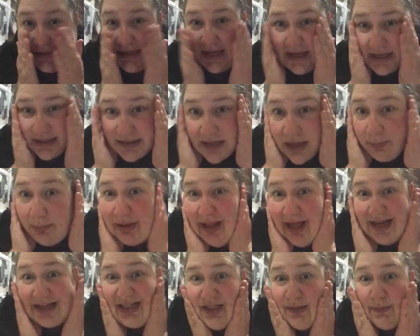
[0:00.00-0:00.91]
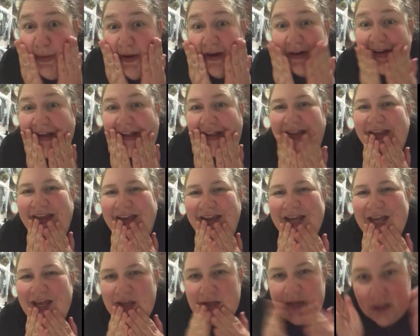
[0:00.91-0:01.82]
says apply sparingly.
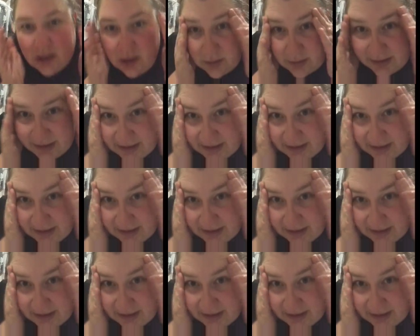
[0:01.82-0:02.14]
You don't